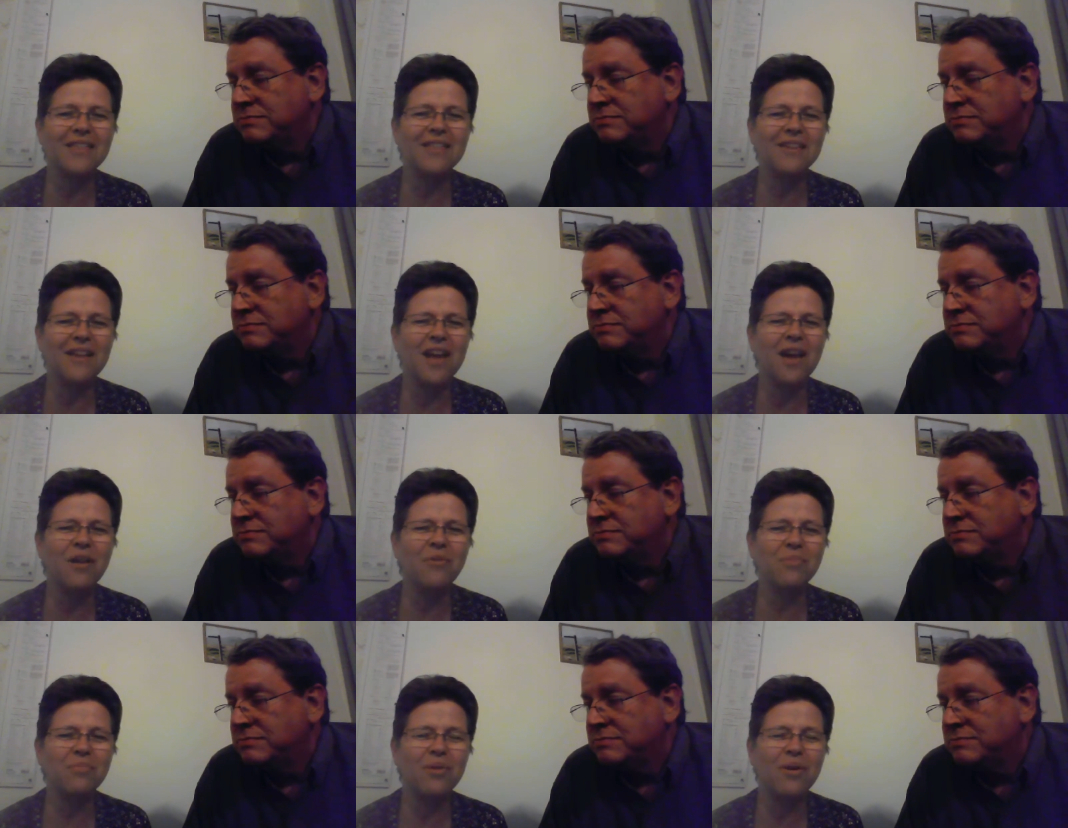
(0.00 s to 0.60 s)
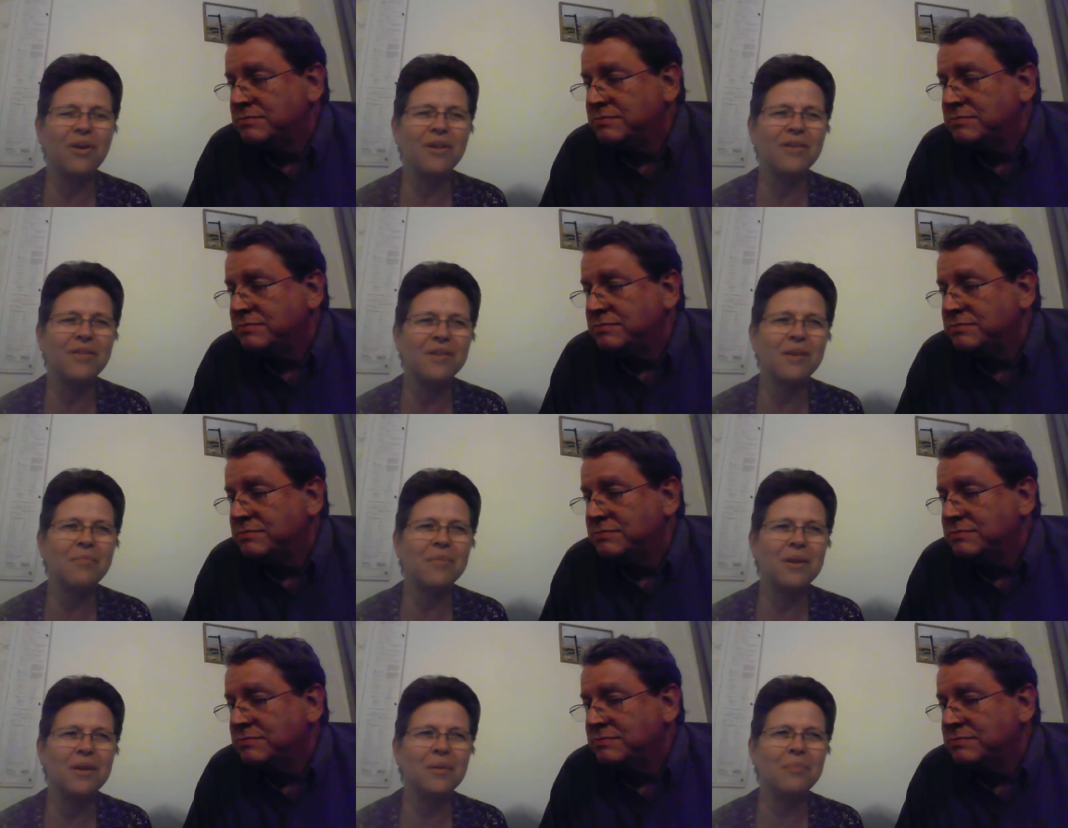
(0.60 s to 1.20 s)
Speaker 1: So I would probably
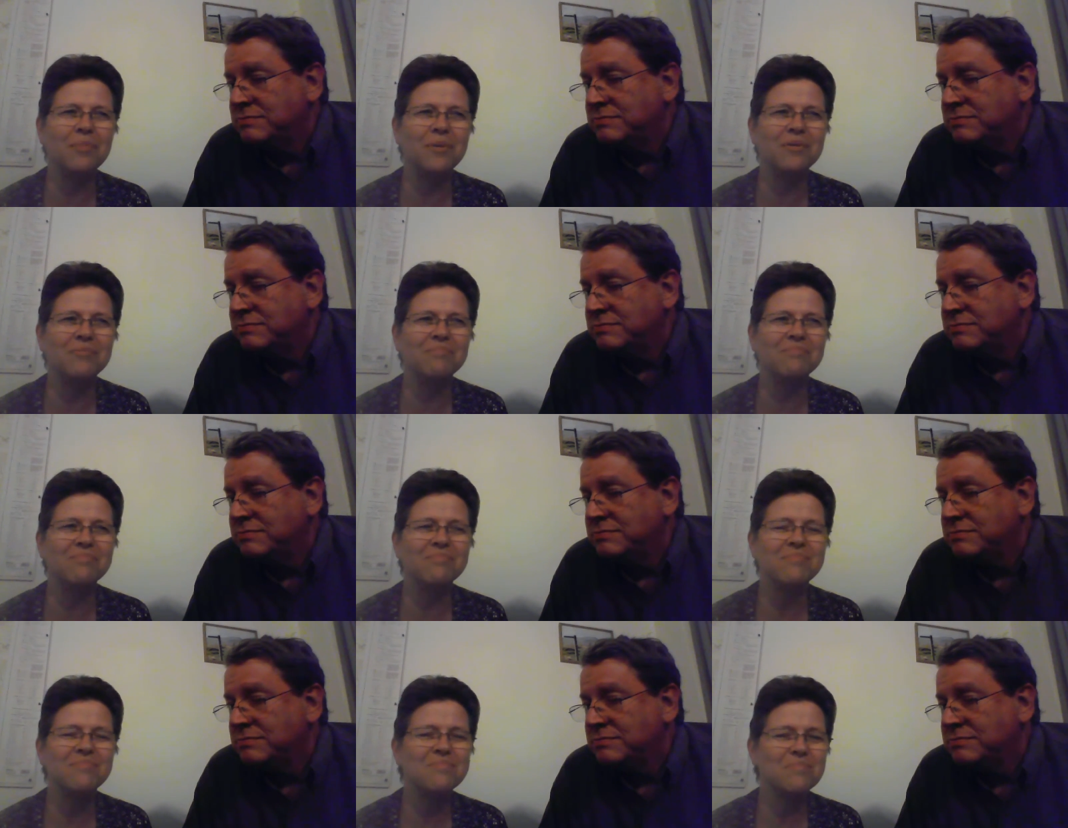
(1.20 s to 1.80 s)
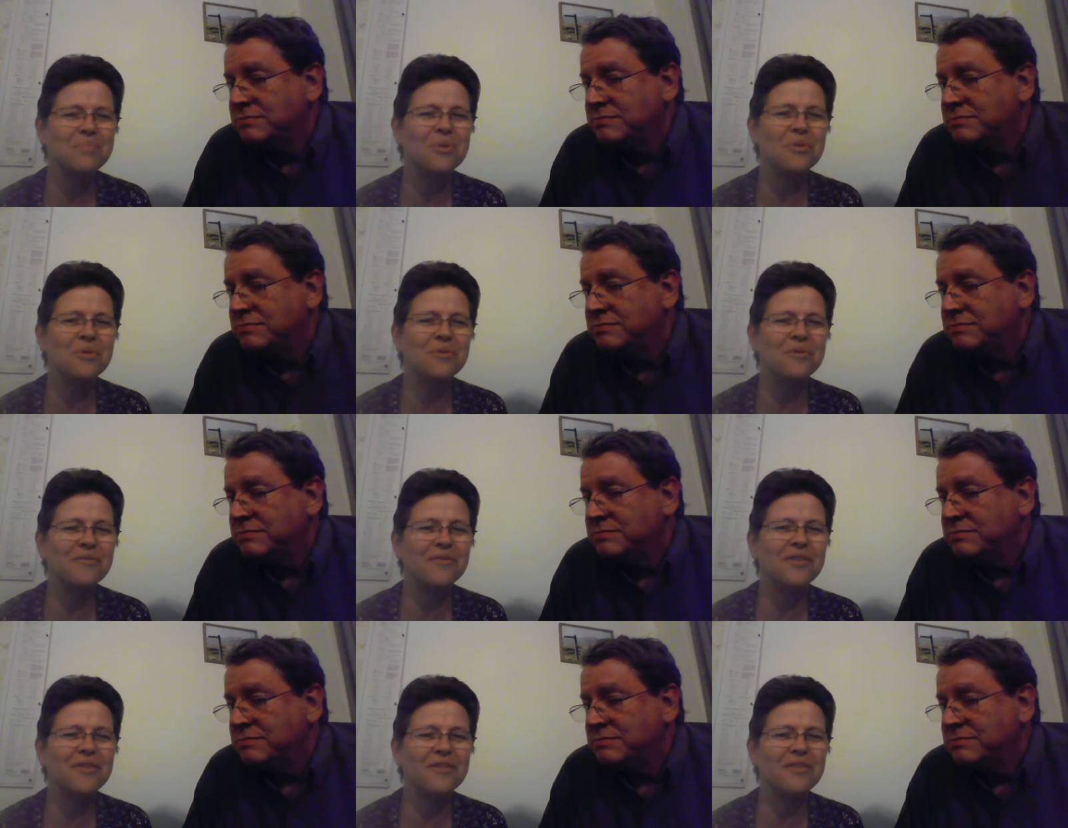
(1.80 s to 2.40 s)
sum it up in
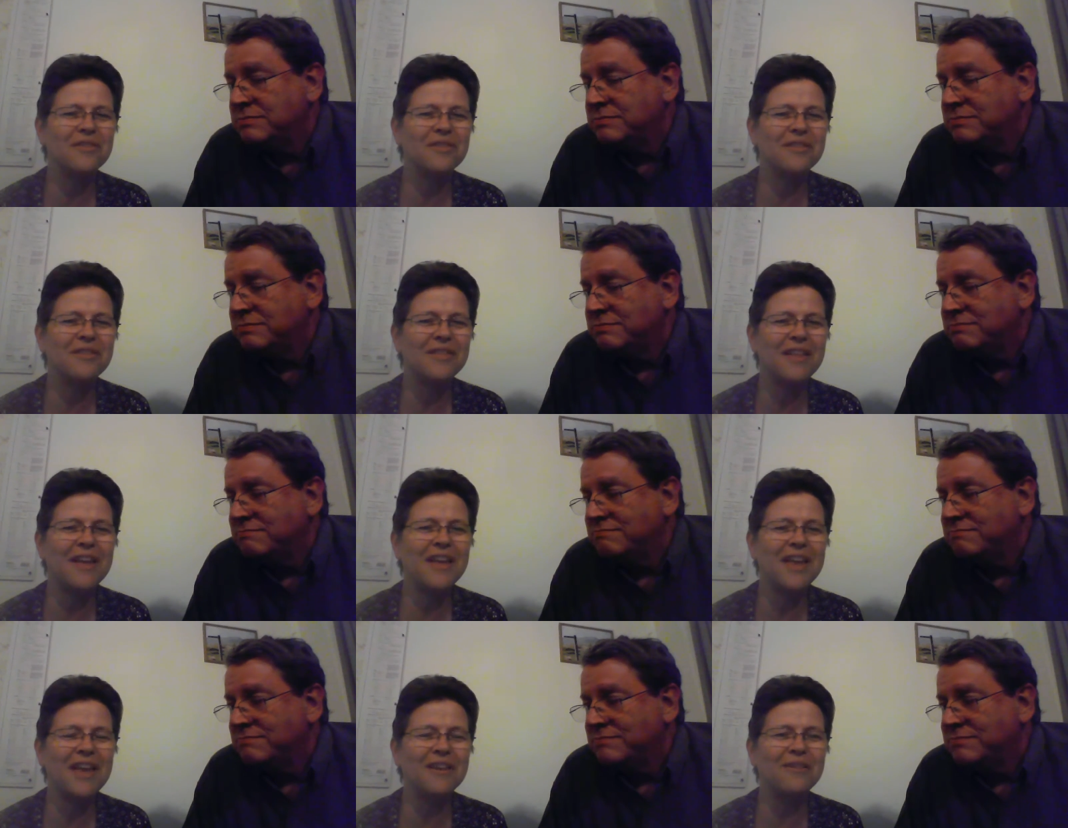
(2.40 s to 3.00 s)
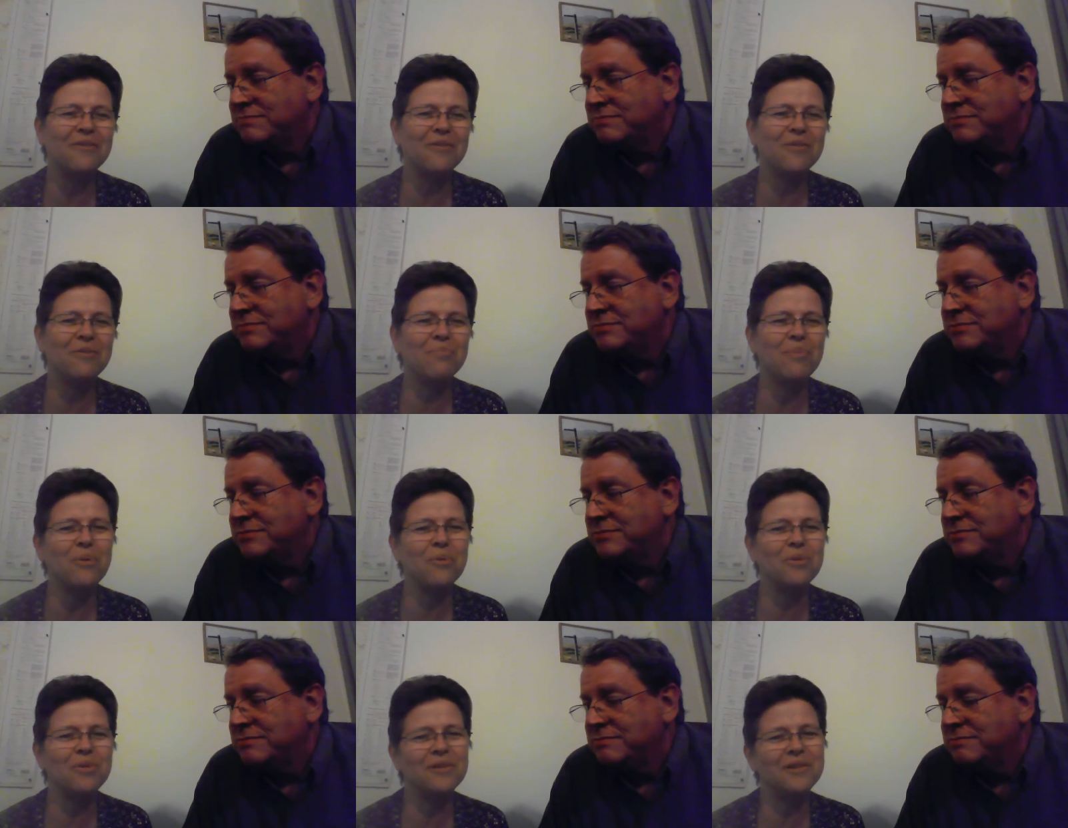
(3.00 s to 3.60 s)
perseverance that handles
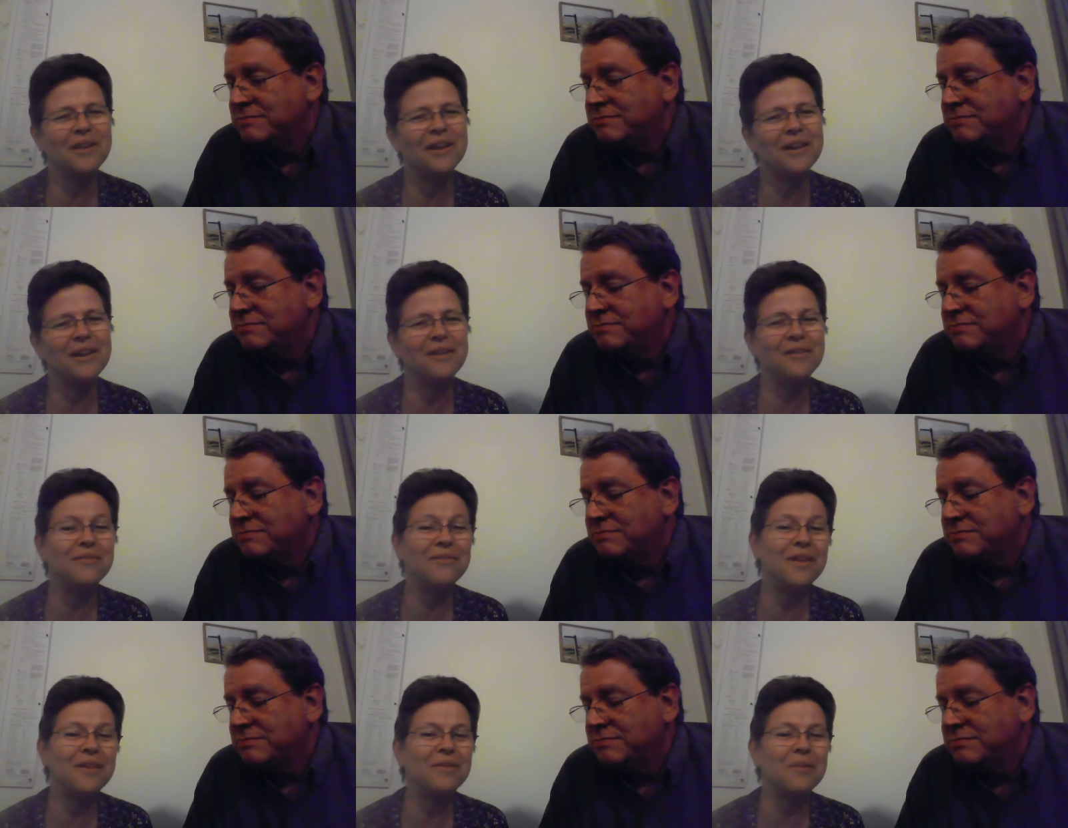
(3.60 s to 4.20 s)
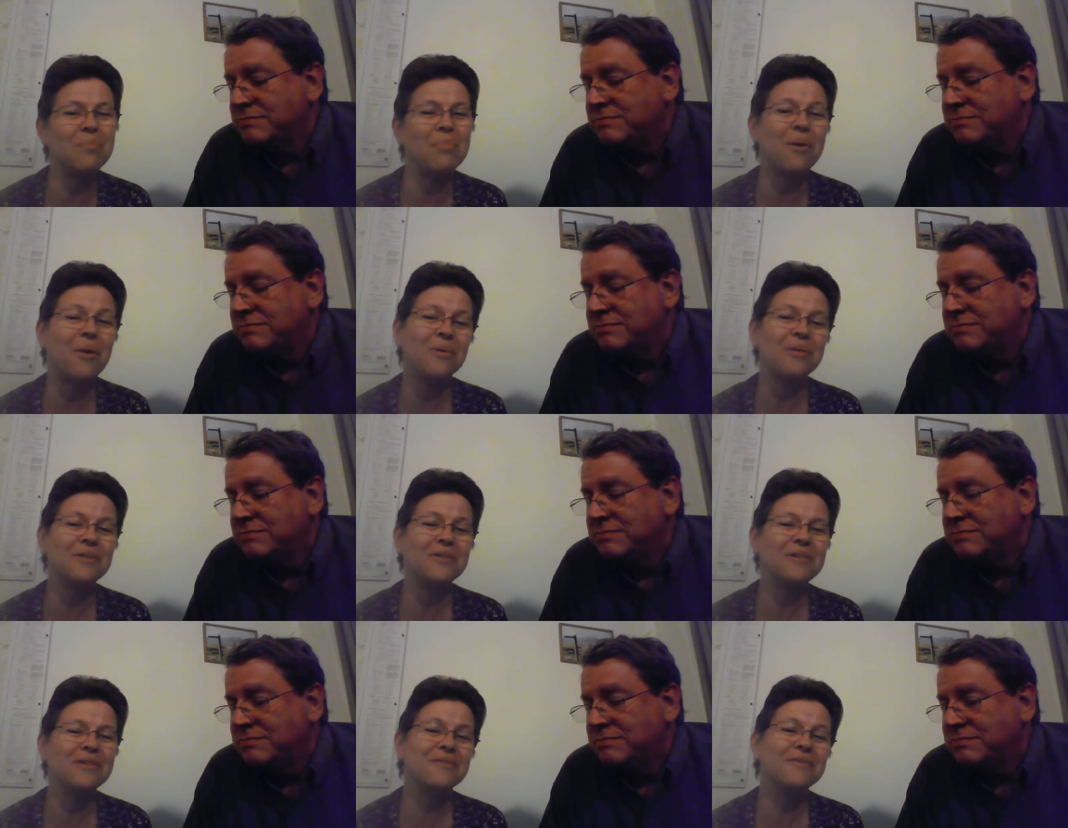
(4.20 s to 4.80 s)
both the negative and the
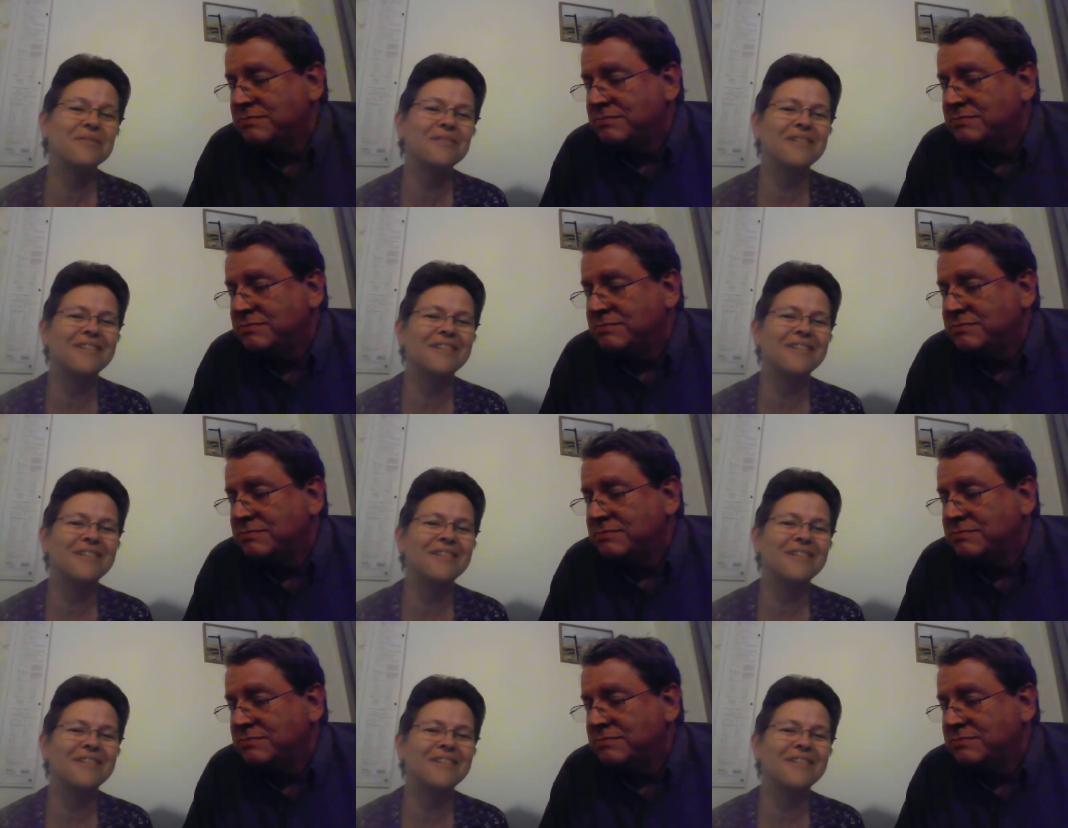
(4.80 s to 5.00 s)
positive.